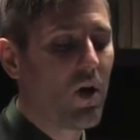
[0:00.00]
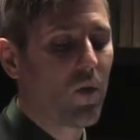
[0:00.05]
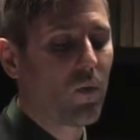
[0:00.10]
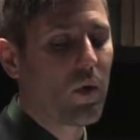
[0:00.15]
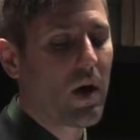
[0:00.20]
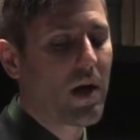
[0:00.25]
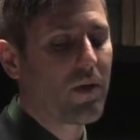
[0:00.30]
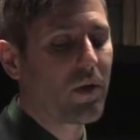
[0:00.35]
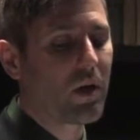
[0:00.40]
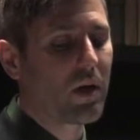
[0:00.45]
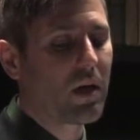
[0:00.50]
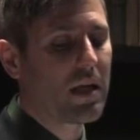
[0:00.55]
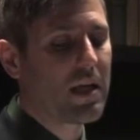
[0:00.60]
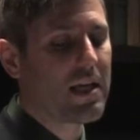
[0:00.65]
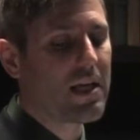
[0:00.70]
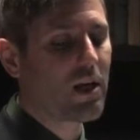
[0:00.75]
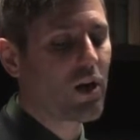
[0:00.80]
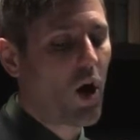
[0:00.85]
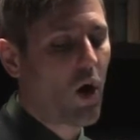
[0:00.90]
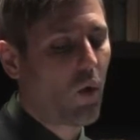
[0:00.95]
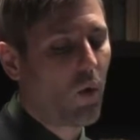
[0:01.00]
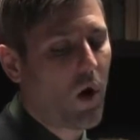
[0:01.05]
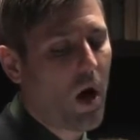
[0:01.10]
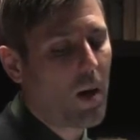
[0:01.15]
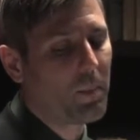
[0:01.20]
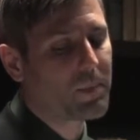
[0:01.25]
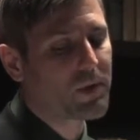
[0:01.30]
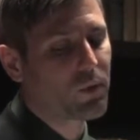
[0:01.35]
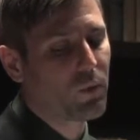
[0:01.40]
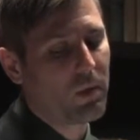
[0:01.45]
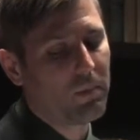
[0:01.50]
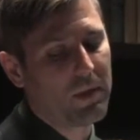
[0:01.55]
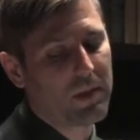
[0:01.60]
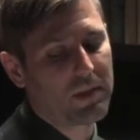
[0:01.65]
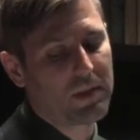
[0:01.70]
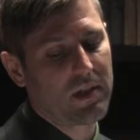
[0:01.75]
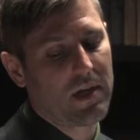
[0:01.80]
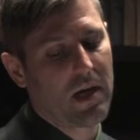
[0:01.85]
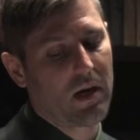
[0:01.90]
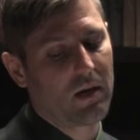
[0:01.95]
Rather, he co-opts
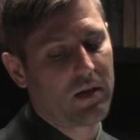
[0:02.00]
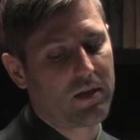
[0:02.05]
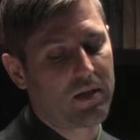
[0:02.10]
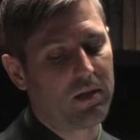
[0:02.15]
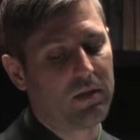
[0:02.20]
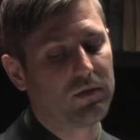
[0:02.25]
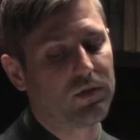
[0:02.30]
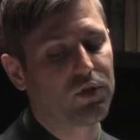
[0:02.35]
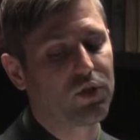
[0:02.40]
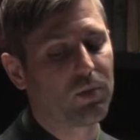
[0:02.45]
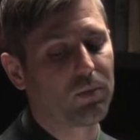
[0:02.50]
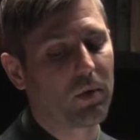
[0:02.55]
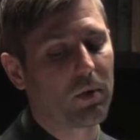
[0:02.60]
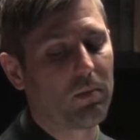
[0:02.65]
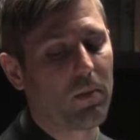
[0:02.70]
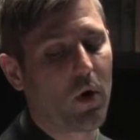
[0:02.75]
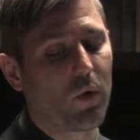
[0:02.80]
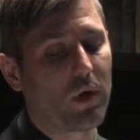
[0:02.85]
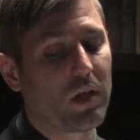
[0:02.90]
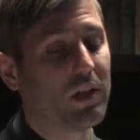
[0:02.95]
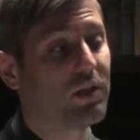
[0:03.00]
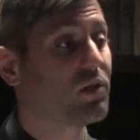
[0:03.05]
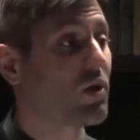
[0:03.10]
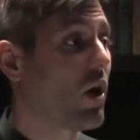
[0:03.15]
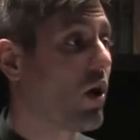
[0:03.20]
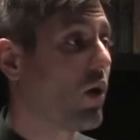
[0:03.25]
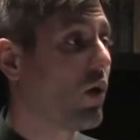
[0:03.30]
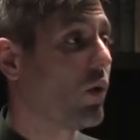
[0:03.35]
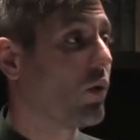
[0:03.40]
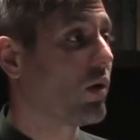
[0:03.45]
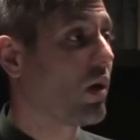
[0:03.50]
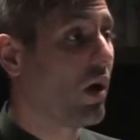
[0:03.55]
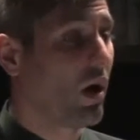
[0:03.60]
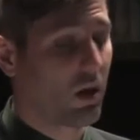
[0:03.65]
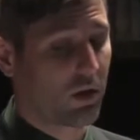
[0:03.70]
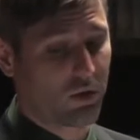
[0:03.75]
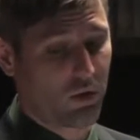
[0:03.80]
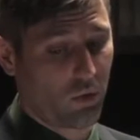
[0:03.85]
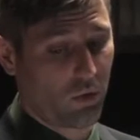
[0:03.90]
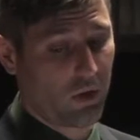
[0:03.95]
women's narratives to promote his own
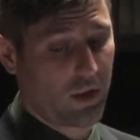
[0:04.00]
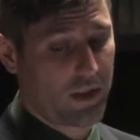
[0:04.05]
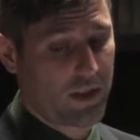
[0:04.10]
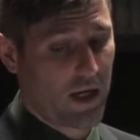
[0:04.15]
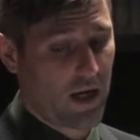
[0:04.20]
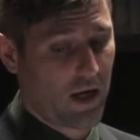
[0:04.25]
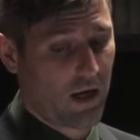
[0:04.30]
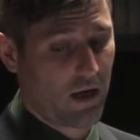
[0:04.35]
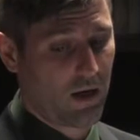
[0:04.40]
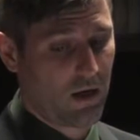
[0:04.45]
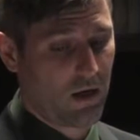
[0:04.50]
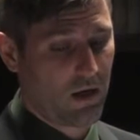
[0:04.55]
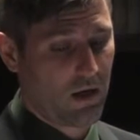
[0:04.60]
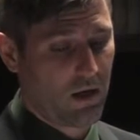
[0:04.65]
auctorité.